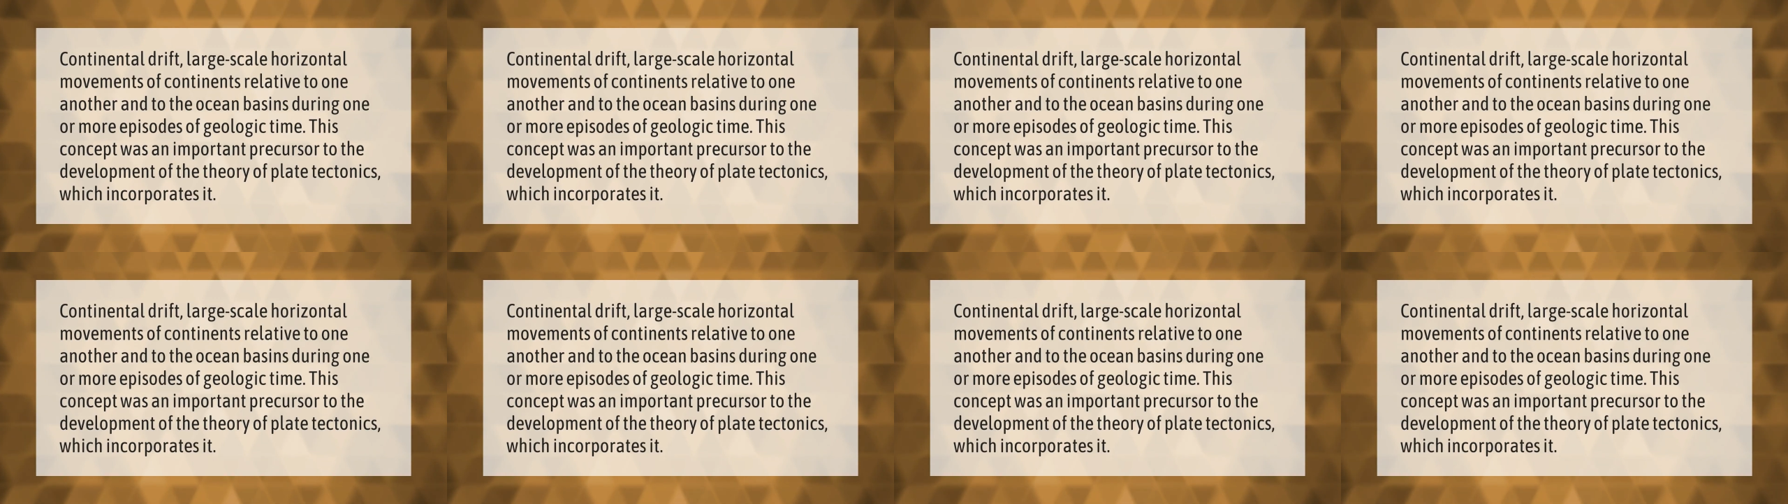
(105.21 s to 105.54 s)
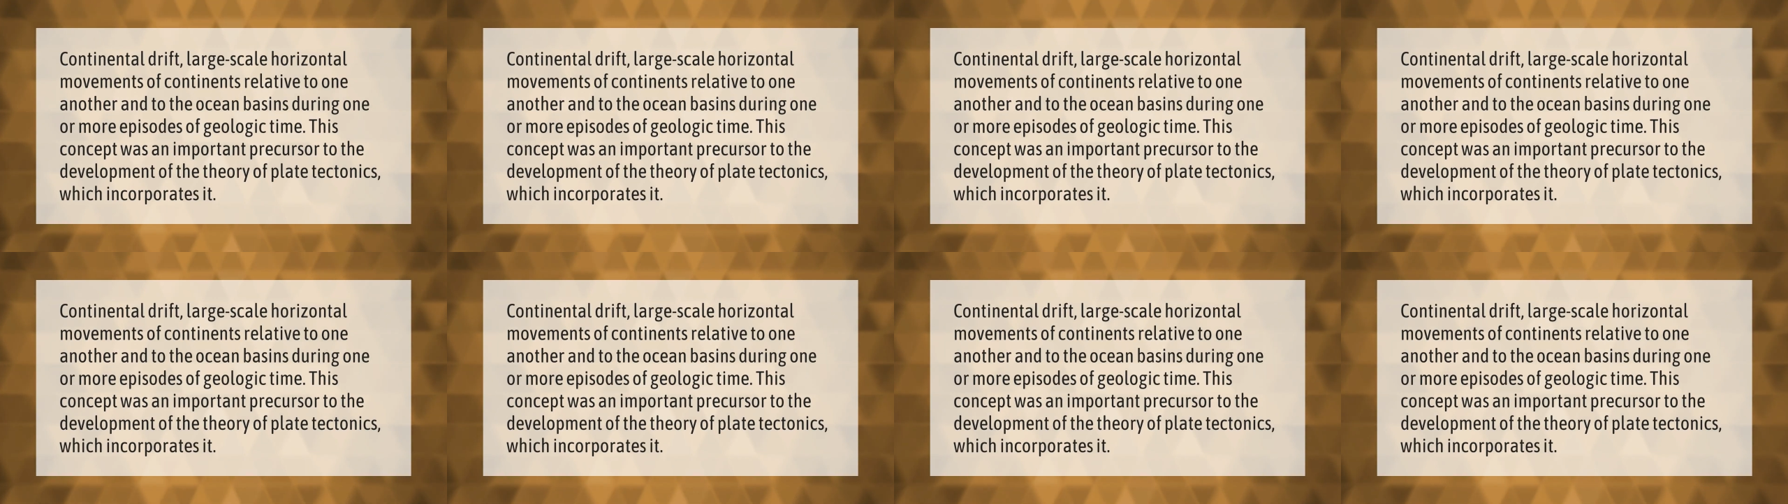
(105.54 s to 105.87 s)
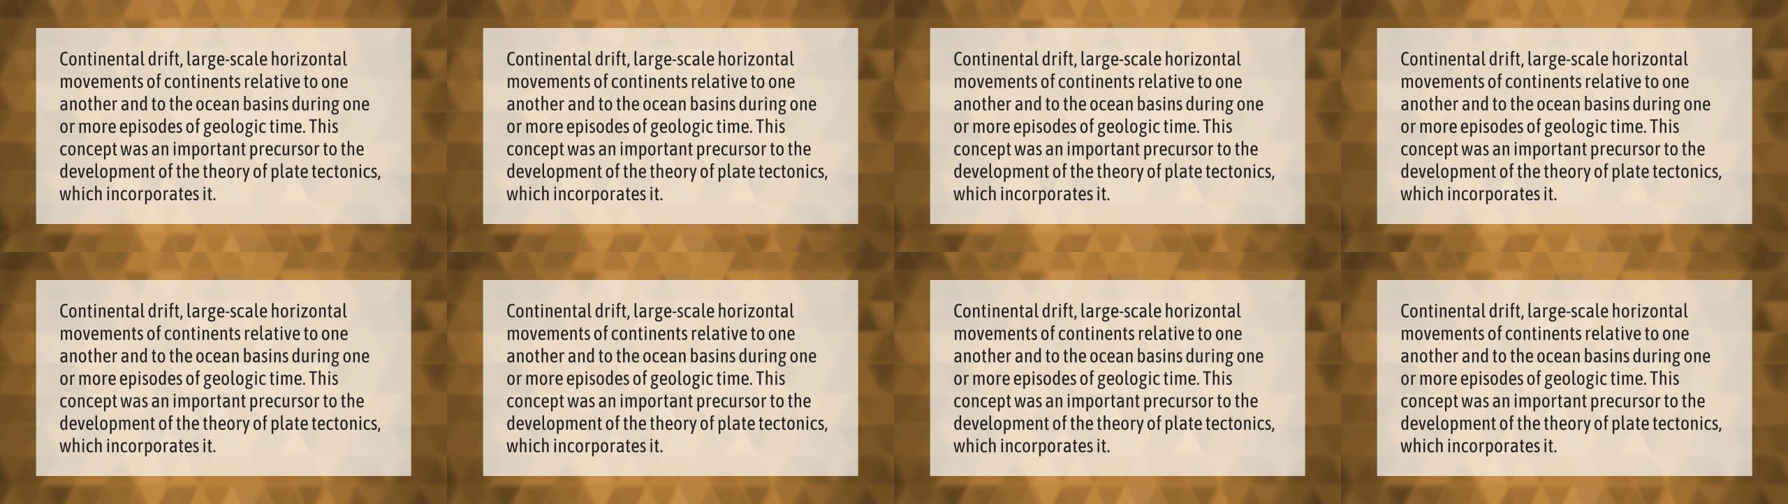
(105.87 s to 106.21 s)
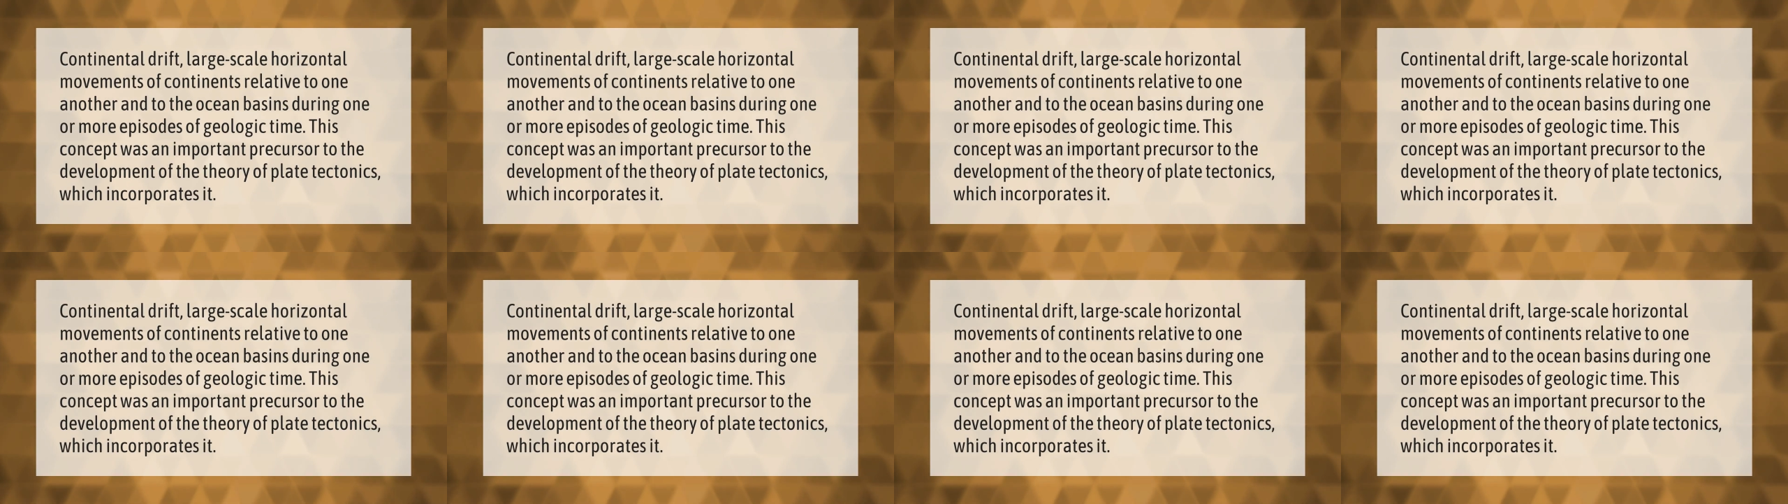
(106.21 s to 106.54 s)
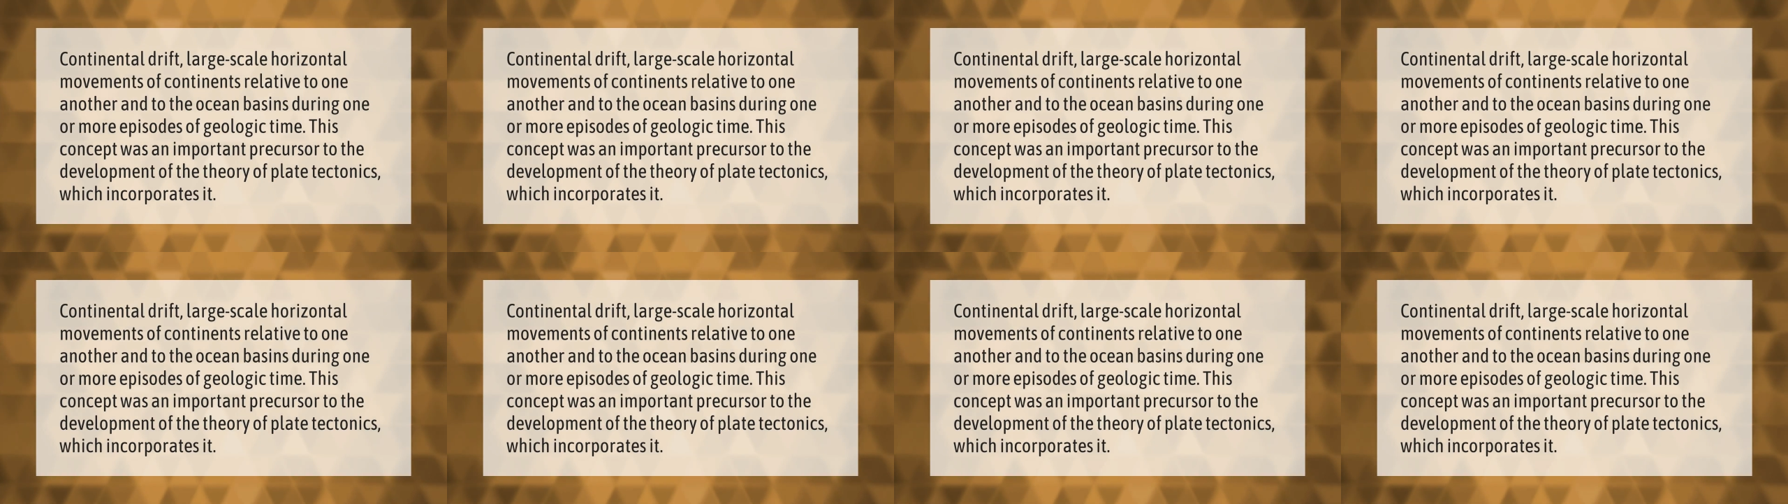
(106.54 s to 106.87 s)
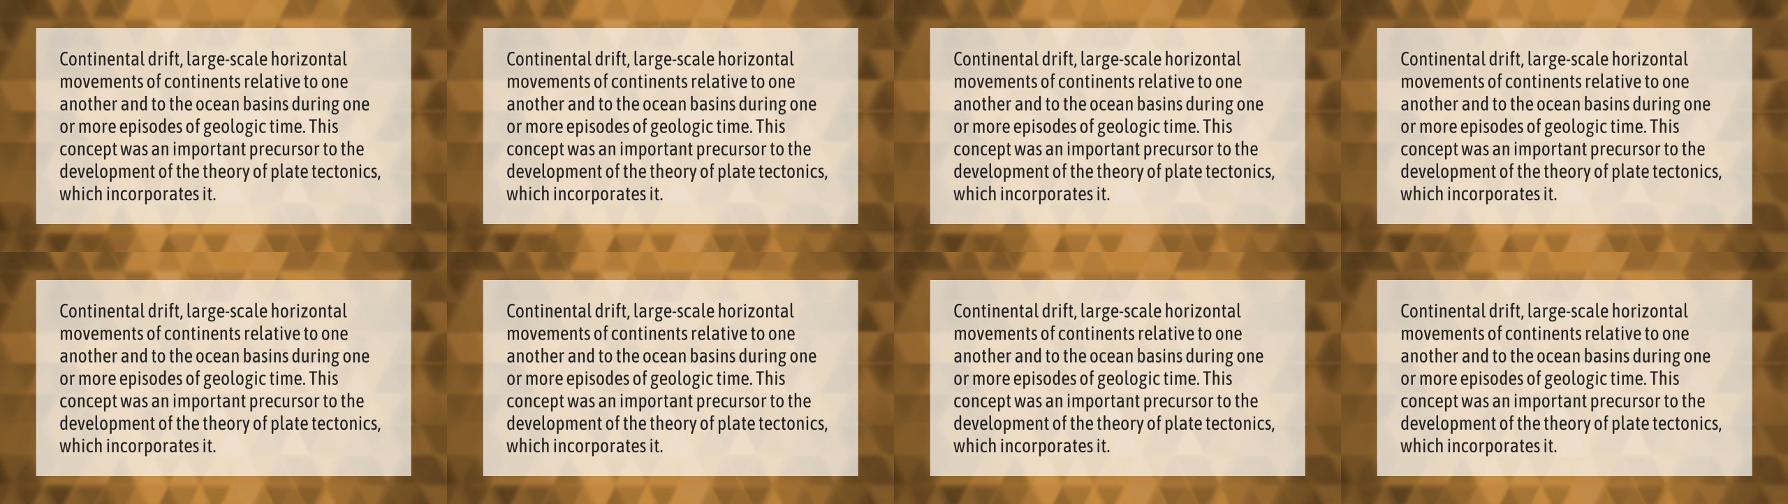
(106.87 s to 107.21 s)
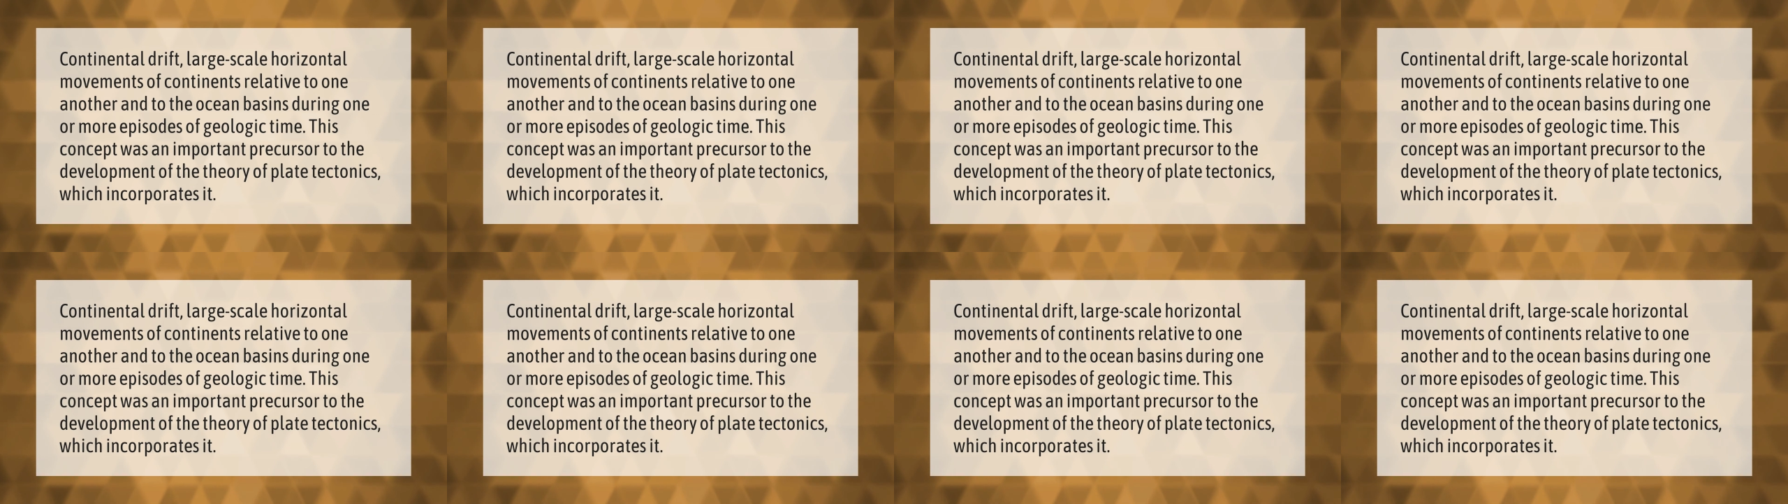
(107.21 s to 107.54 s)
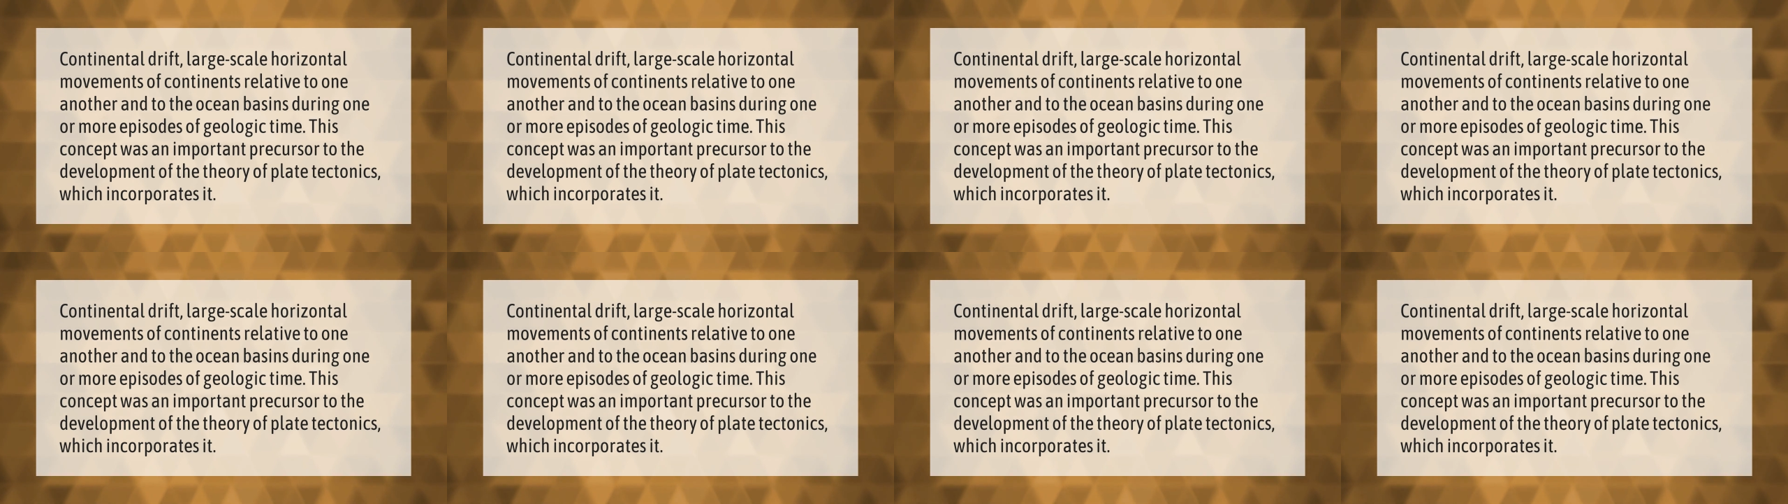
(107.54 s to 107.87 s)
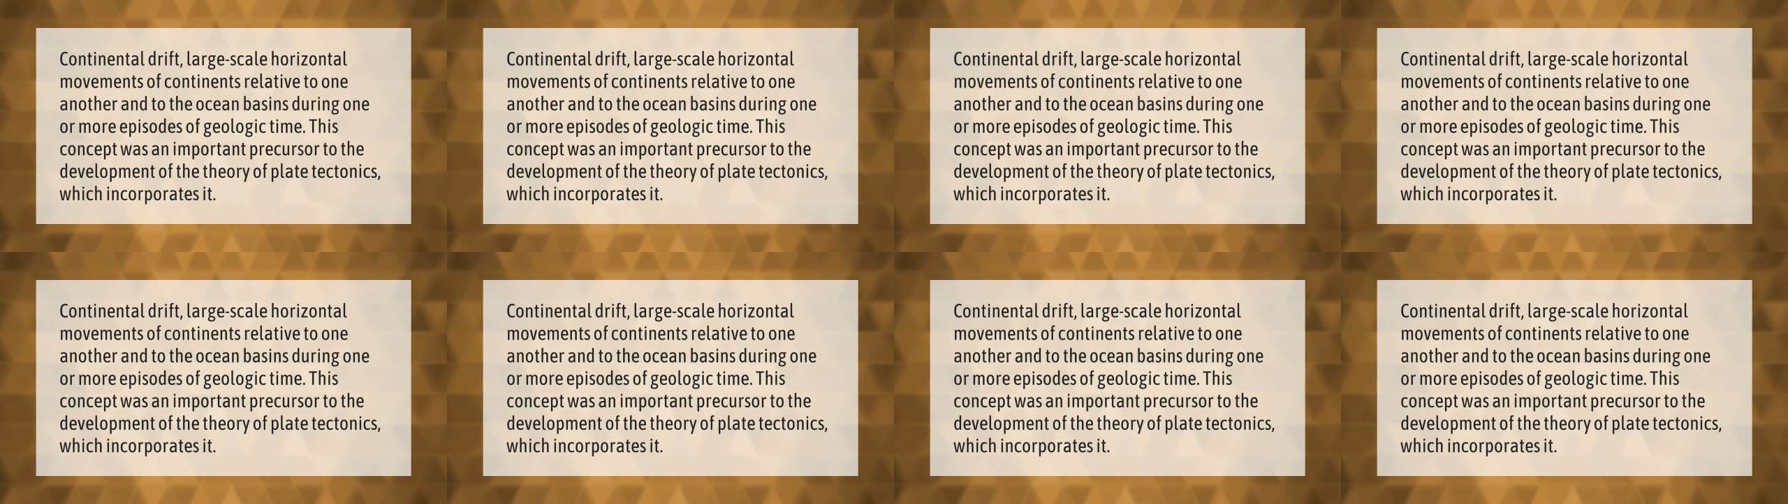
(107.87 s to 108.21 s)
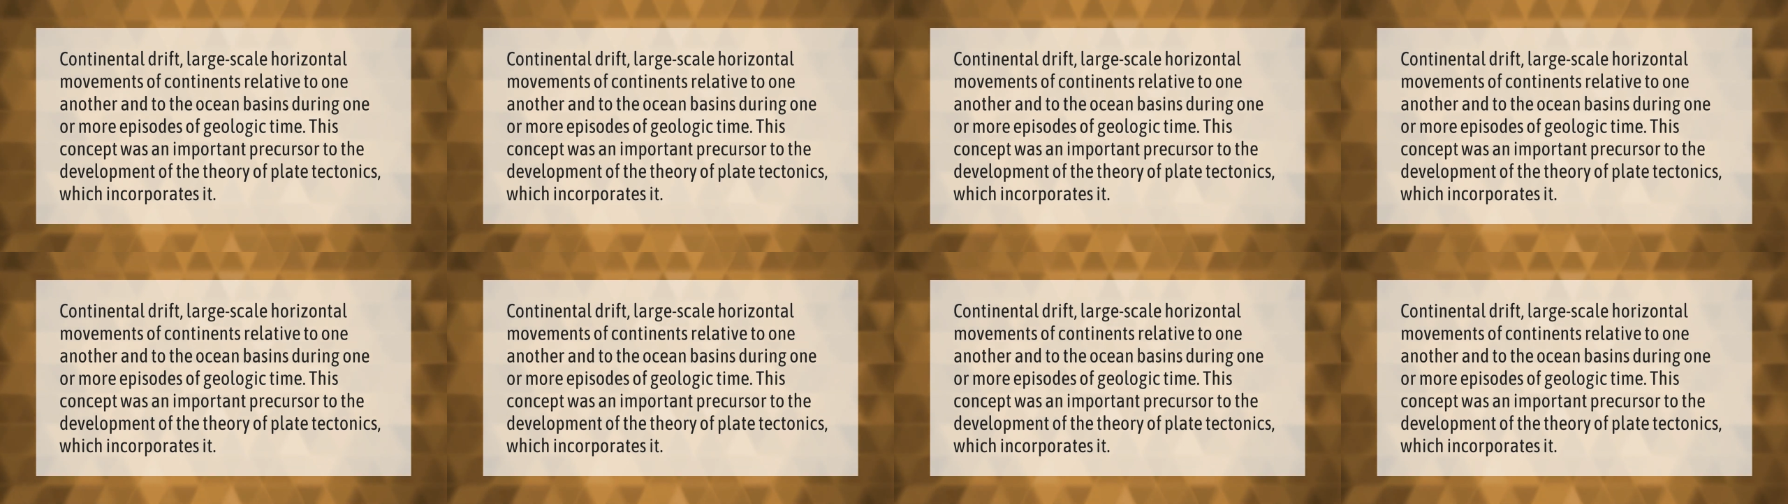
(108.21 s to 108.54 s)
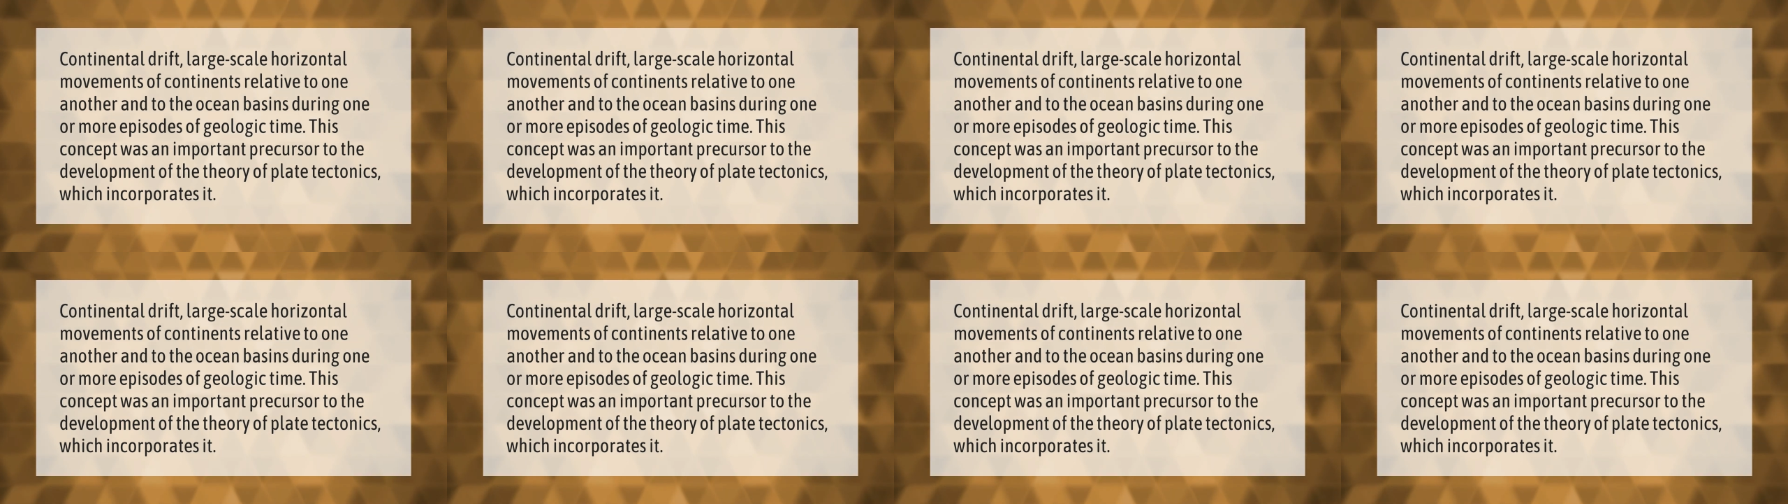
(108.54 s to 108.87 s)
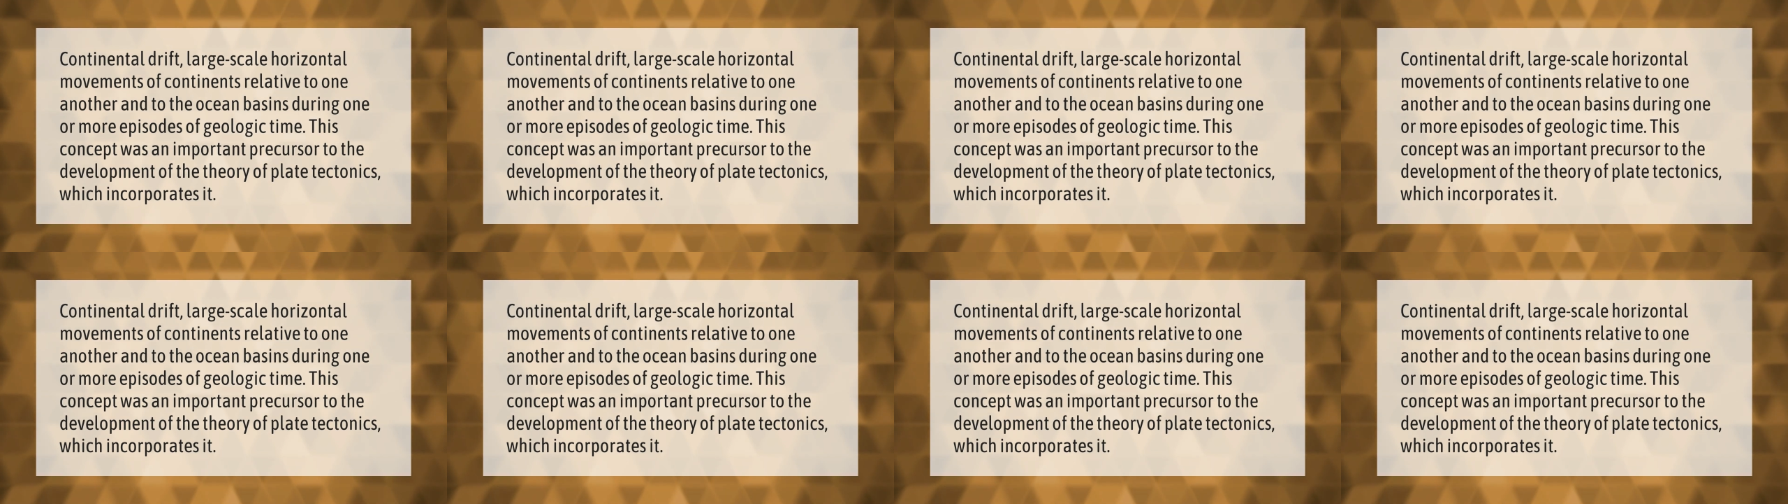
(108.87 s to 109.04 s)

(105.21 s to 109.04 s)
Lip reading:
No face is visible, so there are no lips to read.